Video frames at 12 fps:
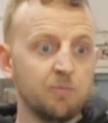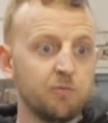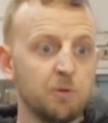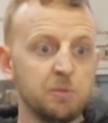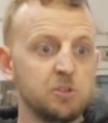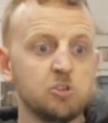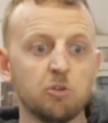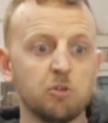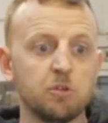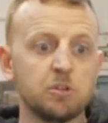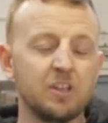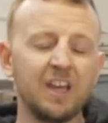from
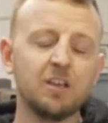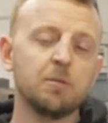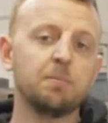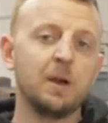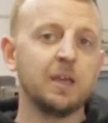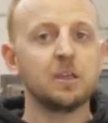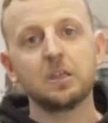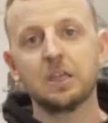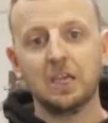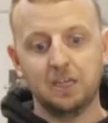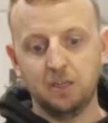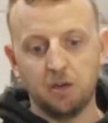insurance, they can make a
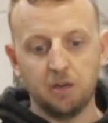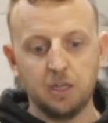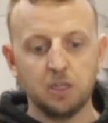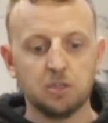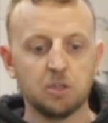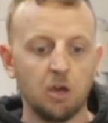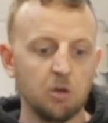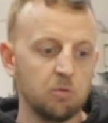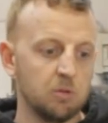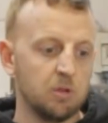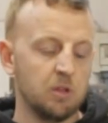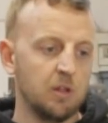killing on it.
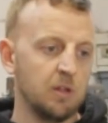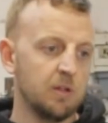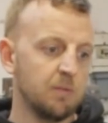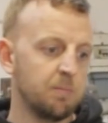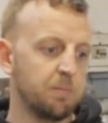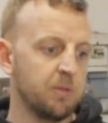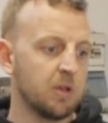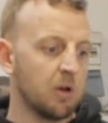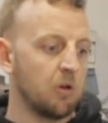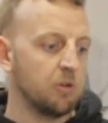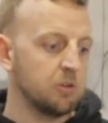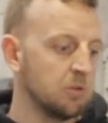So the guys